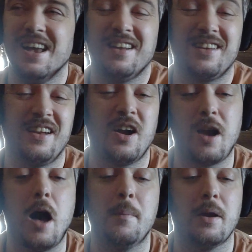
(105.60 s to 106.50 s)
it's an
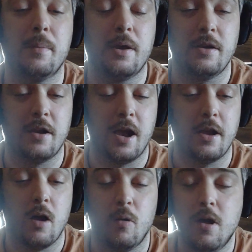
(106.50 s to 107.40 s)
uncommon opinion, I
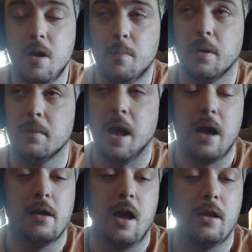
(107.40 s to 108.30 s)
know, but
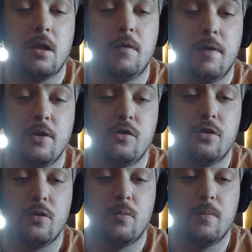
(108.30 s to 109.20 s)
I, I love
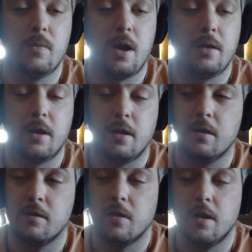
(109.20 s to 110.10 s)
H2. I think
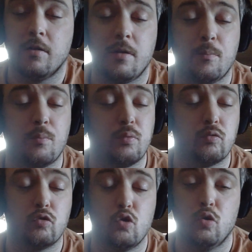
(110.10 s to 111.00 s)
it, it's a
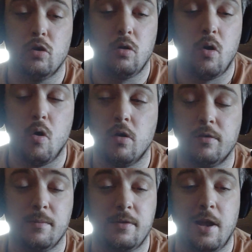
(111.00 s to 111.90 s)
brutal,
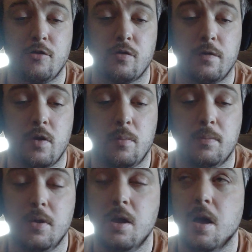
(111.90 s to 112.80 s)
awesome slasher film,
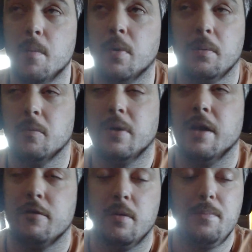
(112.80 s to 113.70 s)
but
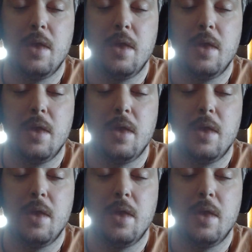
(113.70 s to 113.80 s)
whatever.